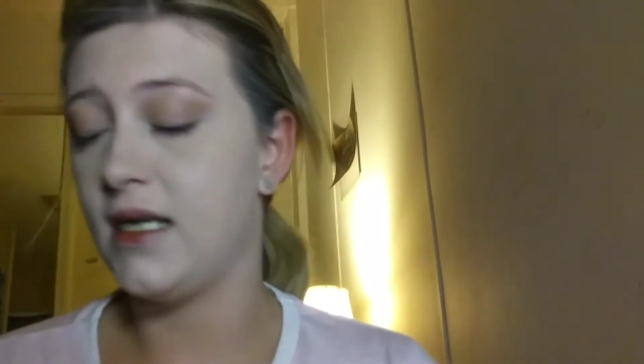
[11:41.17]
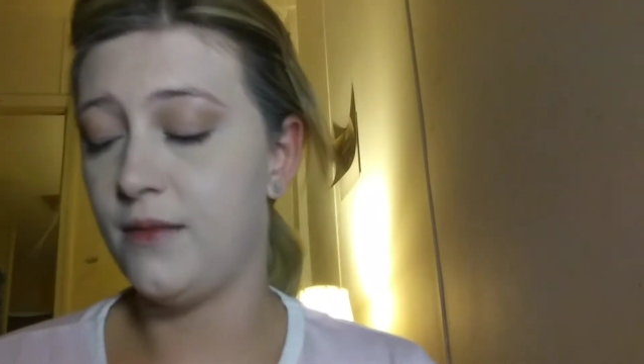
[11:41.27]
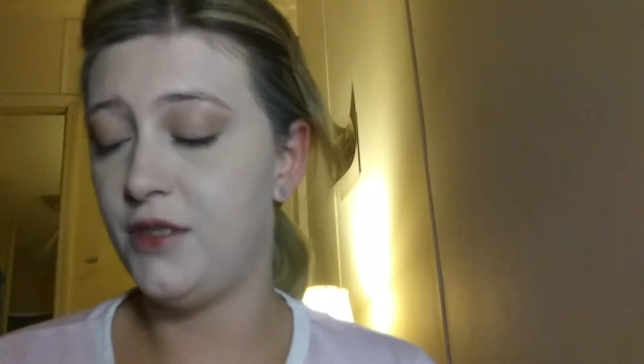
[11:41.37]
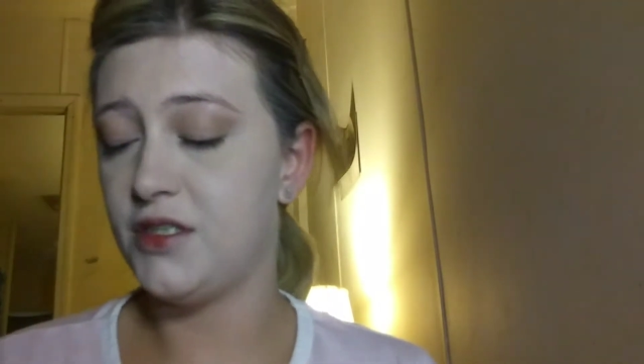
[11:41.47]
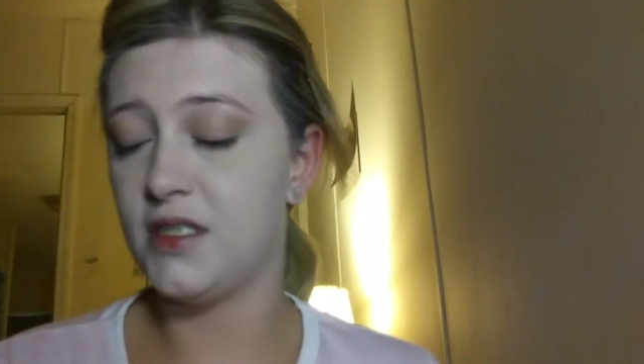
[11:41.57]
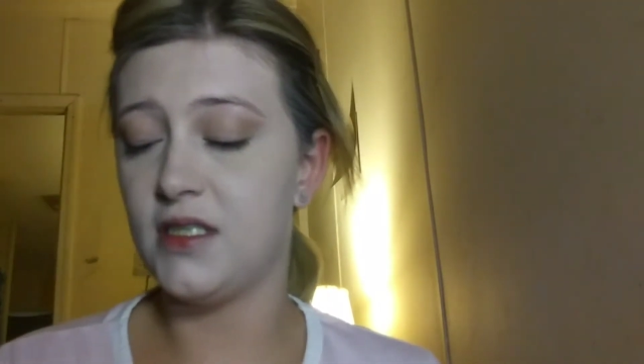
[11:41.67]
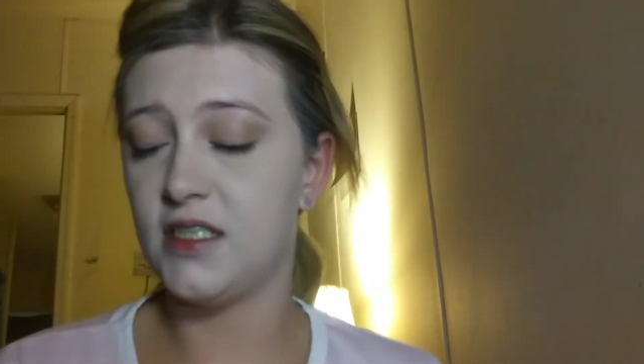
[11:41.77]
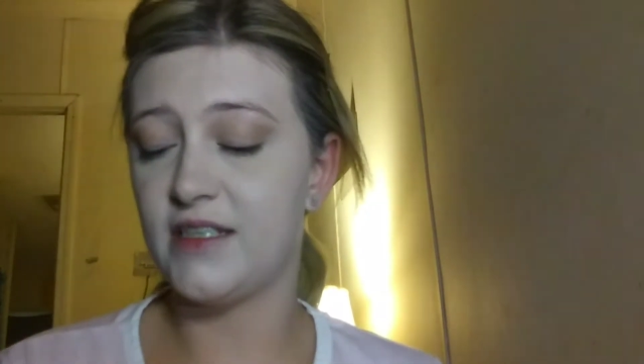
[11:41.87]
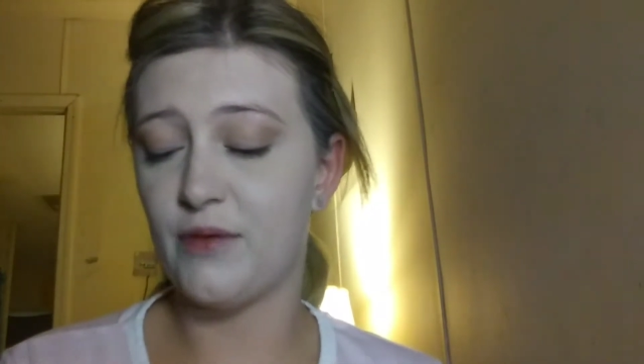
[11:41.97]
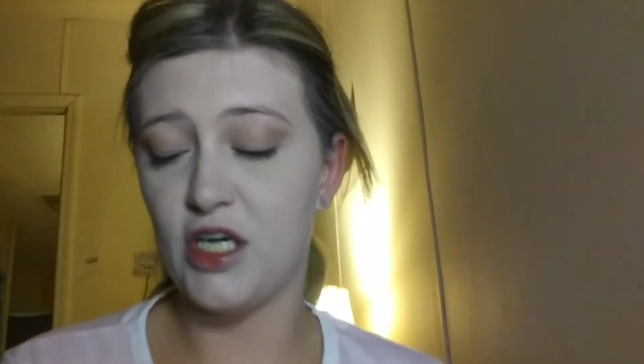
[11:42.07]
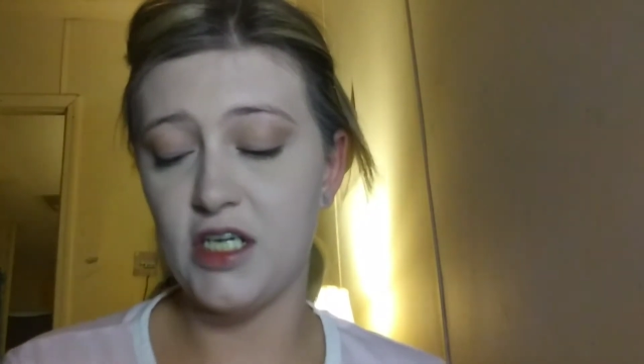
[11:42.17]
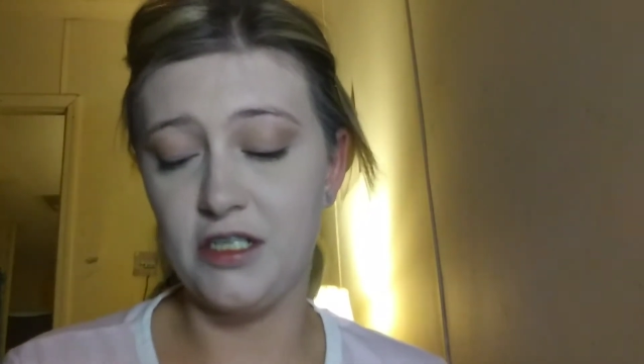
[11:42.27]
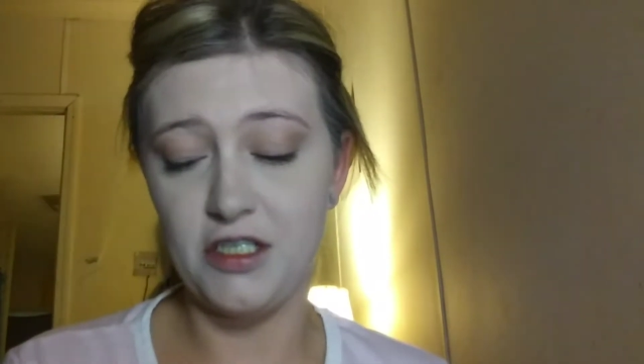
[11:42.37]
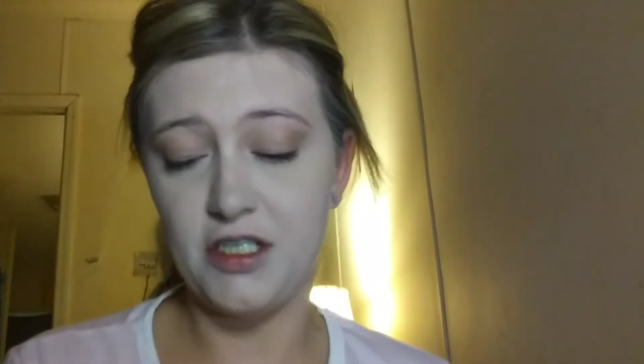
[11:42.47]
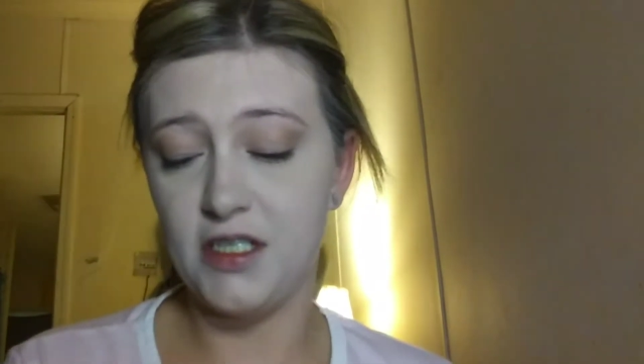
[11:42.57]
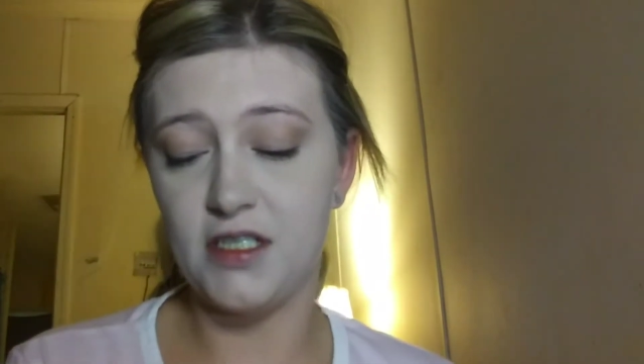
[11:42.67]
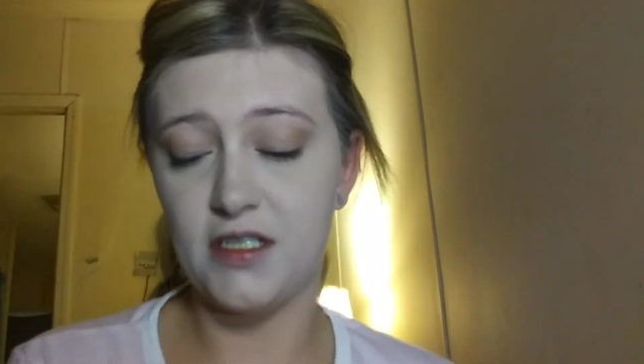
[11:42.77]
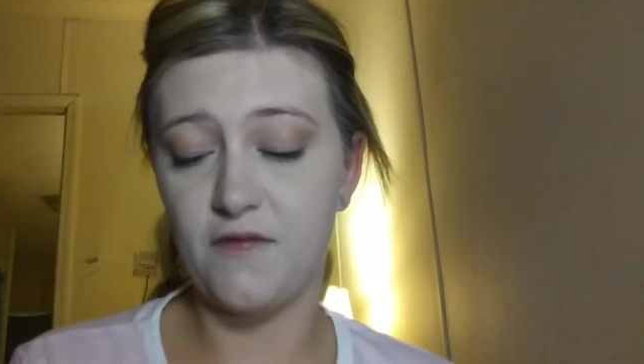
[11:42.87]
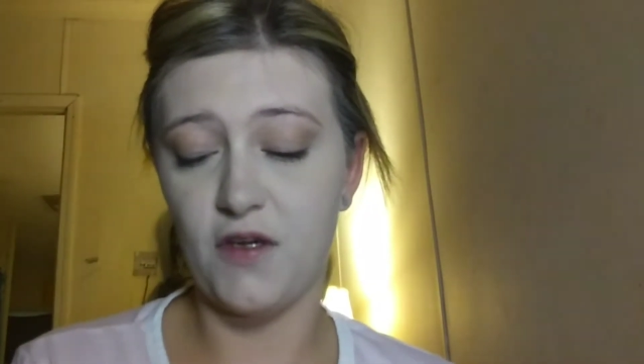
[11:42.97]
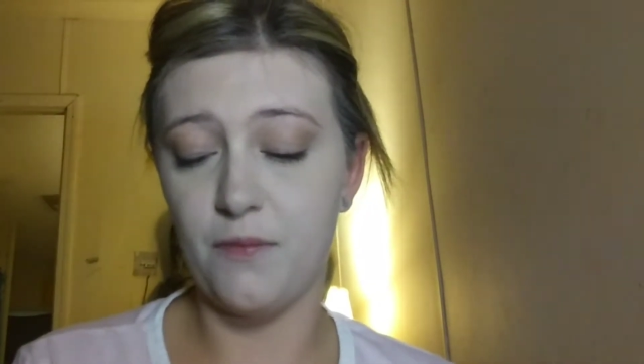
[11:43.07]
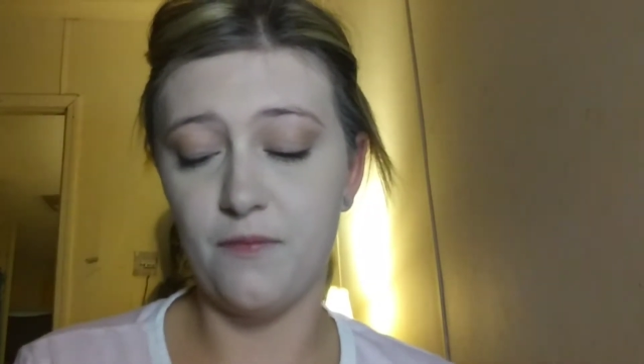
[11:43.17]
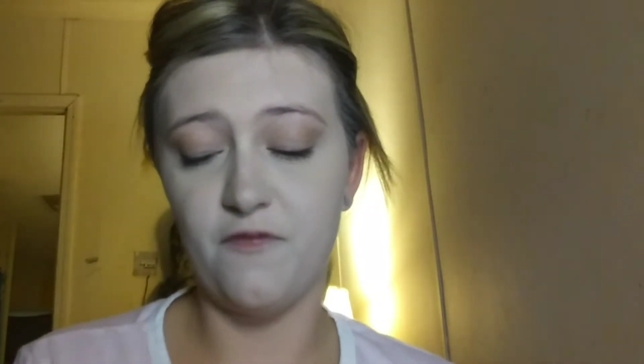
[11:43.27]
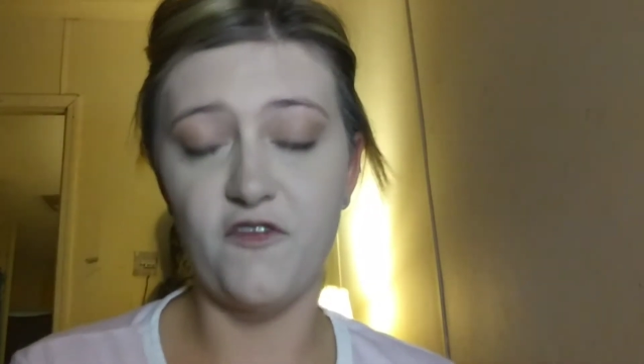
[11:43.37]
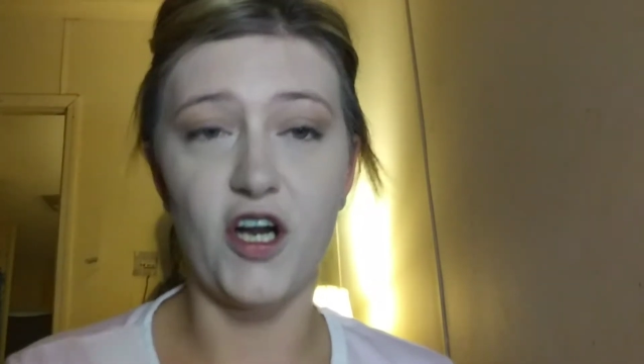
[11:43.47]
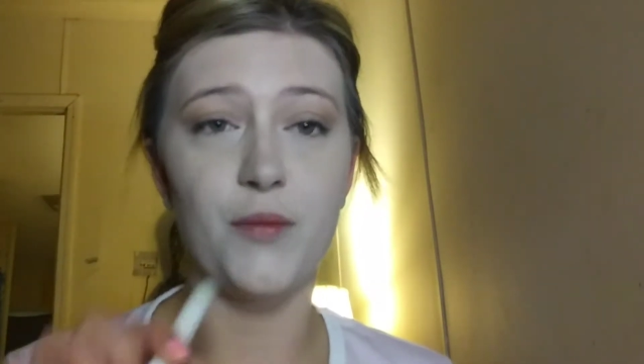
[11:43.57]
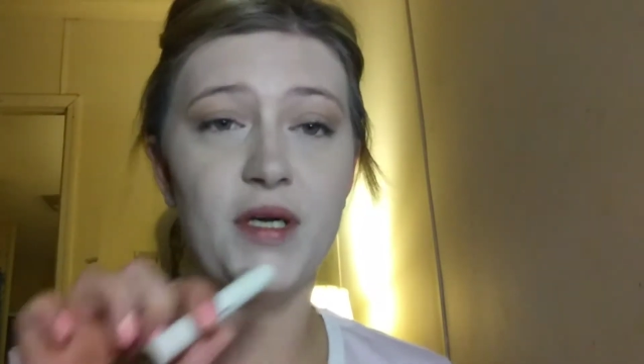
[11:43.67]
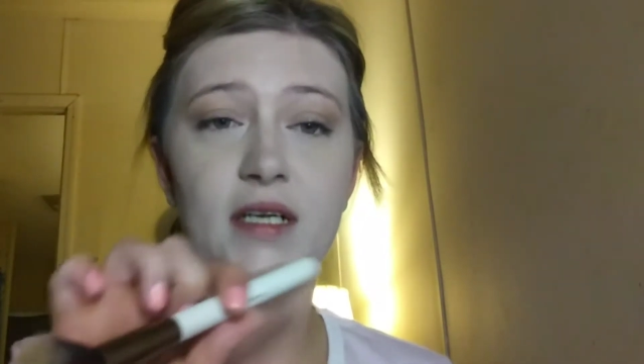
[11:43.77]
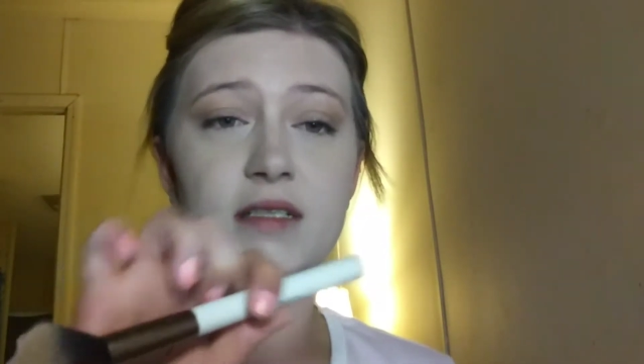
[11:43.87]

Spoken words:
And I'm using this brush. It's from Firma.